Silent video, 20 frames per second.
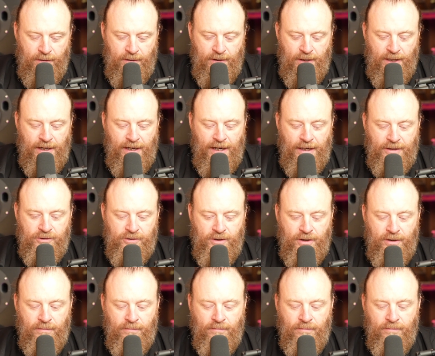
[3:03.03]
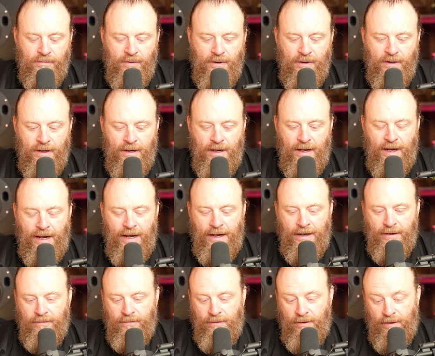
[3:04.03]
connection
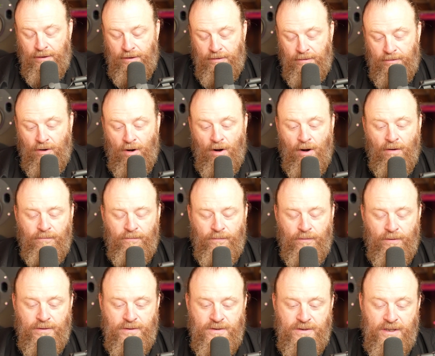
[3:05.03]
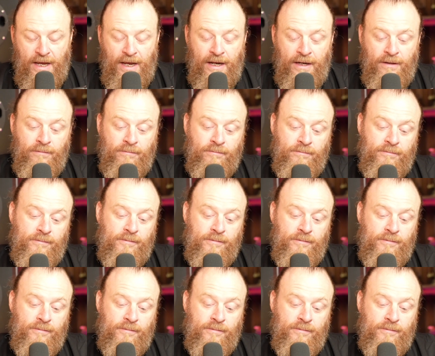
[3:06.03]
and conference and